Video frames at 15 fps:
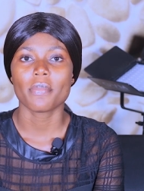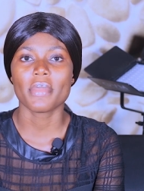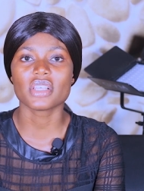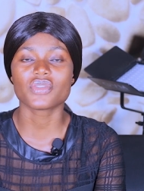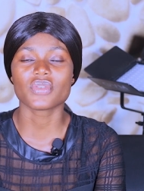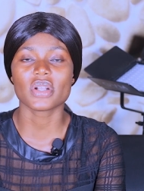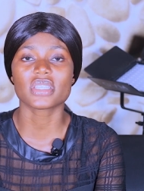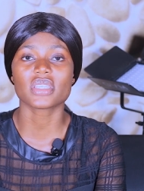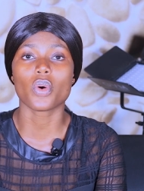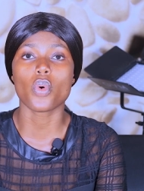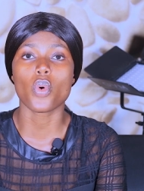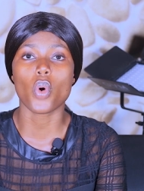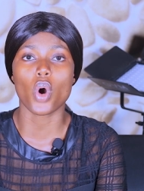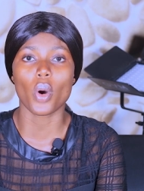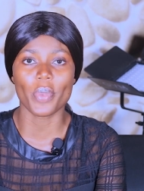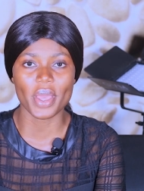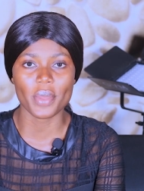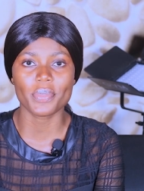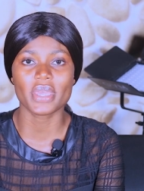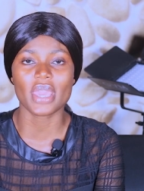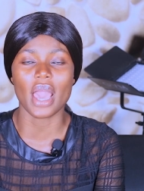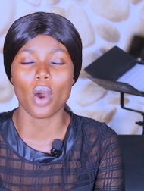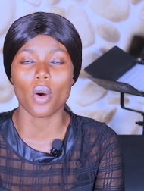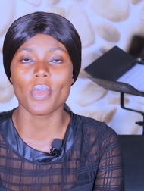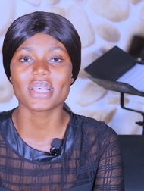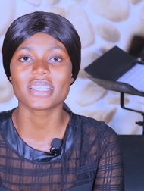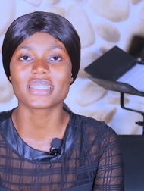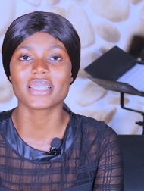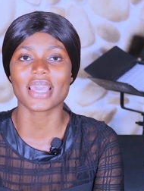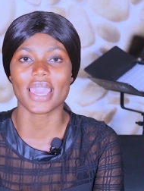Let's rest our own cobber beer
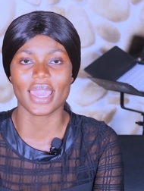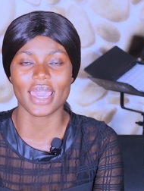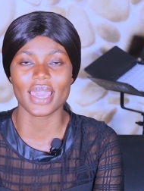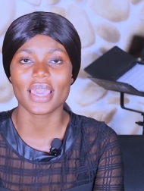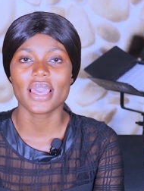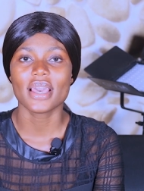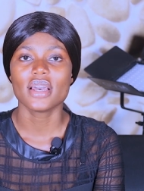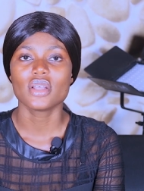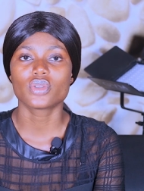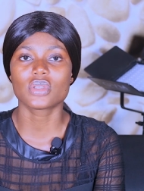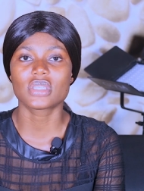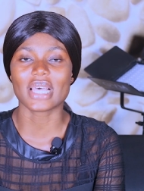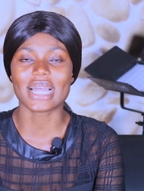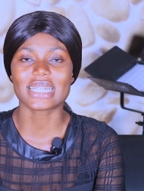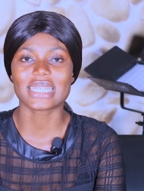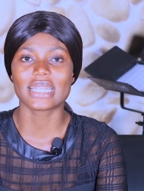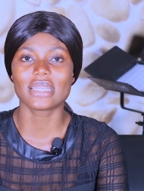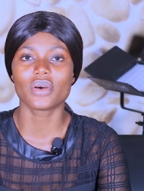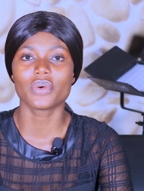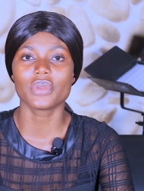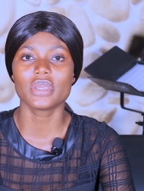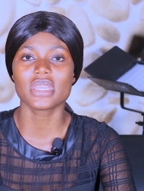over stake to start channel.